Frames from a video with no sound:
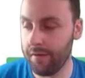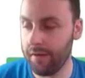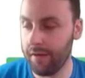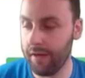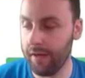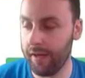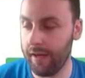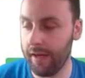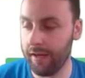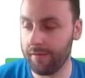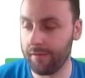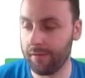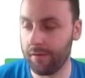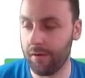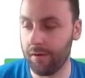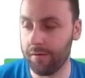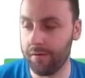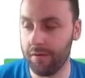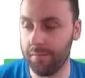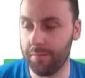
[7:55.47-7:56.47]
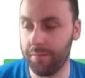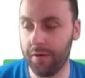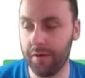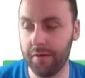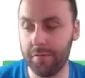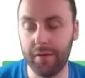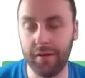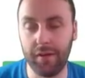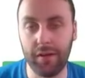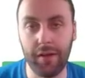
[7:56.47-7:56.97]
again scroll to the
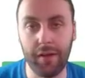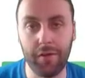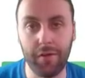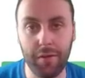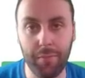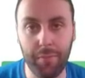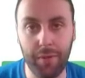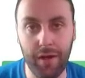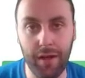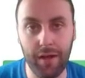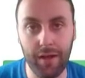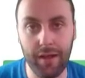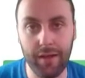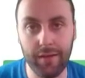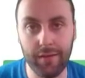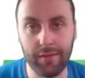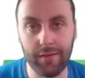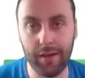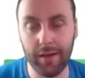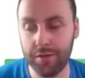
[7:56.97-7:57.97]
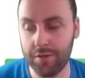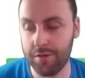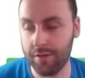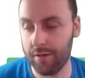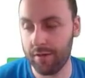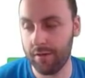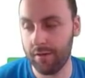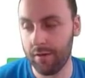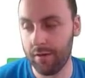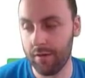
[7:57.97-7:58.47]
bottom and click on the part lays
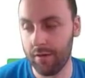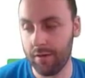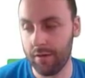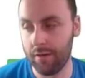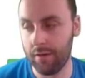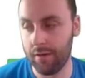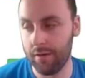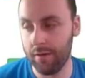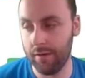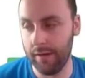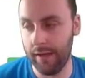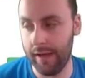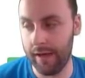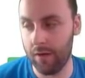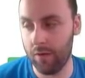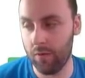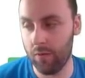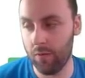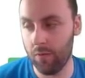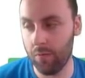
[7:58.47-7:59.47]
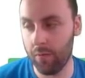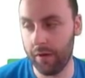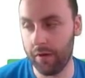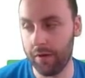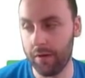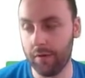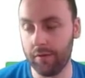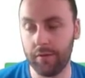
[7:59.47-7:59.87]
section. Now we're going to use